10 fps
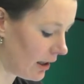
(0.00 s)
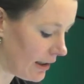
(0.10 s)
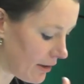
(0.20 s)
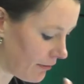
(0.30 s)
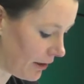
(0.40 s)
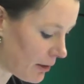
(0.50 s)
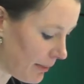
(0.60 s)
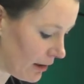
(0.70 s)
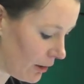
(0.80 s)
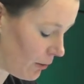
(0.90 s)
It is a
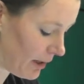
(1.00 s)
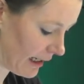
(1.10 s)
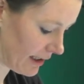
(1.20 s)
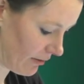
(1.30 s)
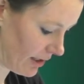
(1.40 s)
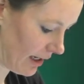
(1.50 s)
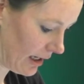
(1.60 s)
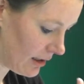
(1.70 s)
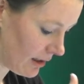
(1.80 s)
fundamental human activity,